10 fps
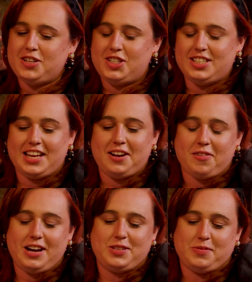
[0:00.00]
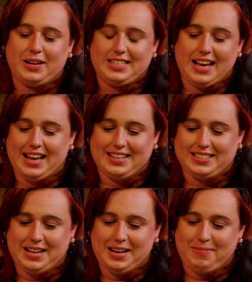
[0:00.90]
She's in Greece with my dad,
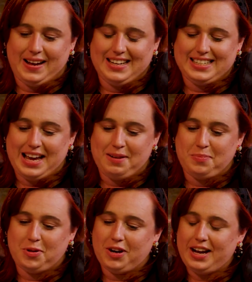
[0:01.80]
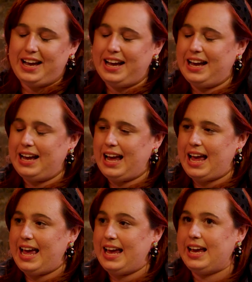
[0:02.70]
and my dad bought her
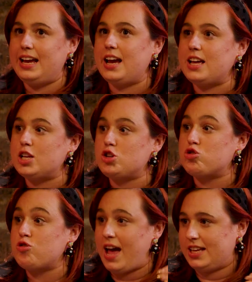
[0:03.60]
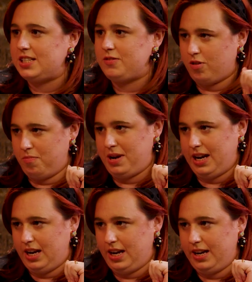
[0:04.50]
a dress from
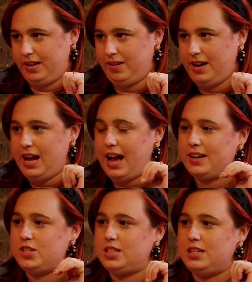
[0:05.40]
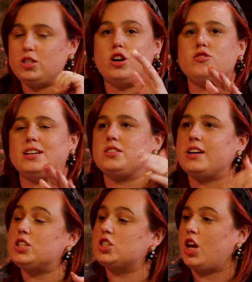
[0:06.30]
Mango, and not a dress, sorry,
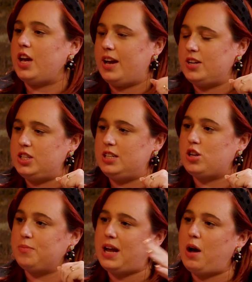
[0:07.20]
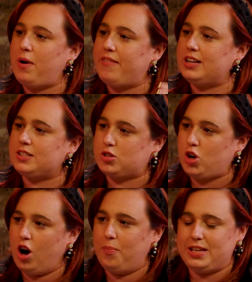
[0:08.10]
a skirt, and she's come down wearing it as a
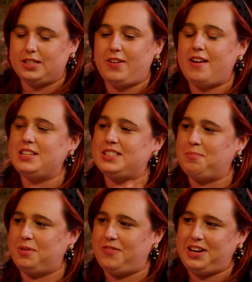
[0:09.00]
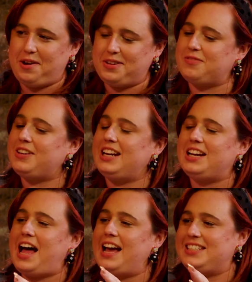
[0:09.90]
top. It's a very simple video. It's a really
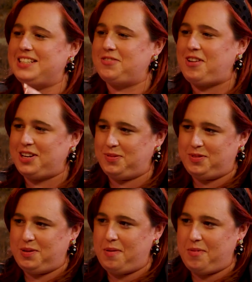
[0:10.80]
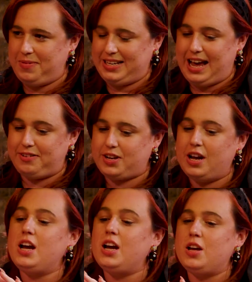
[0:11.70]
nice interaction between my mum and dad.
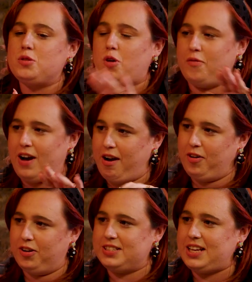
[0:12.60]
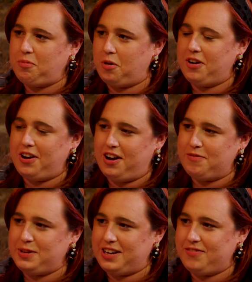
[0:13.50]
It's gone viral. It's had 1.5
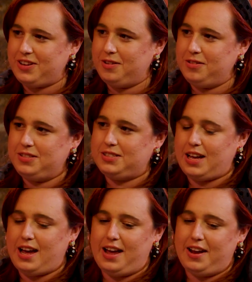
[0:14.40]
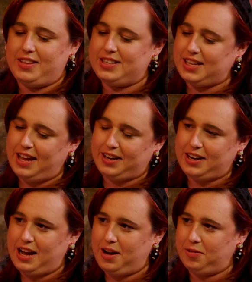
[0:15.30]
million views, and there's like
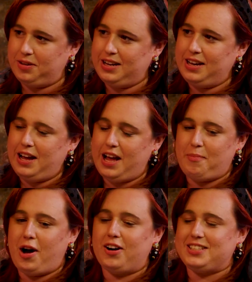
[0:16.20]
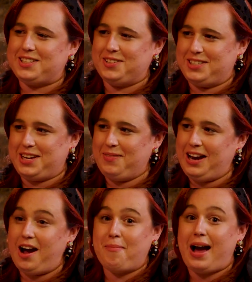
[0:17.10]
now articles coming
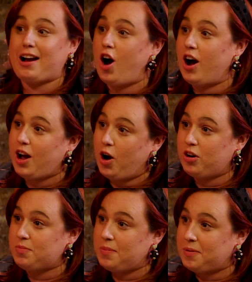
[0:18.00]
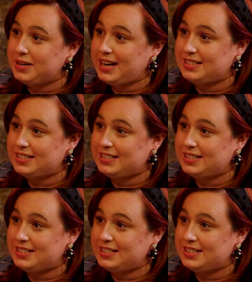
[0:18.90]
out, but I can't get hold of my mum or dad